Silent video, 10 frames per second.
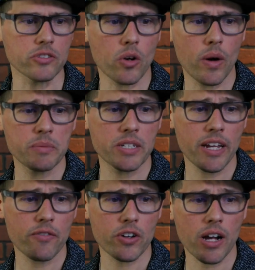so up
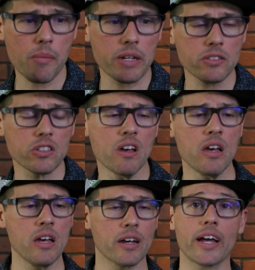today for comments,
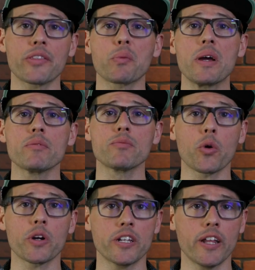got 3 of them
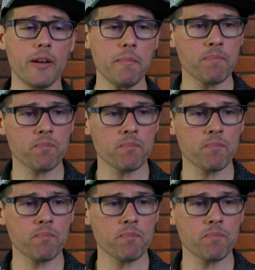for you today.